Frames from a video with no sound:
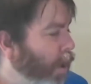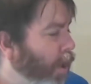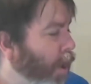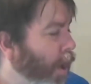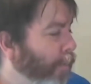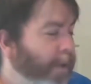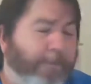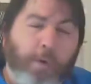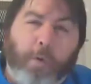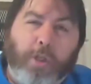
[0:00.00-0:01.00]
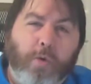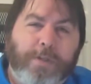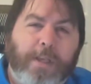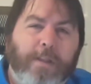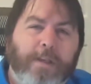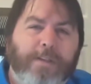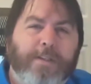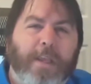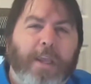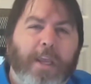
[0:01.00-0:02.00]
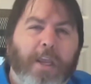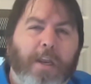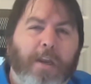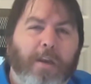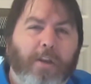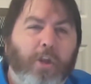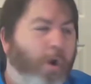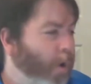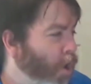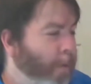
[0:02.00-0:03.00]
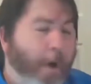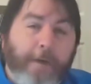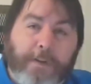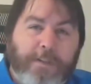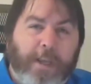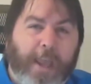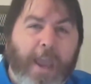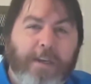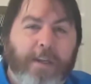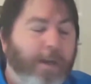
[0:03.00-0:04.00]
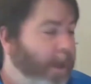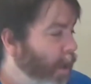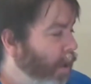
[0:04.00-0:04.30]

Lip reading: If you were using this in, a home office like I did,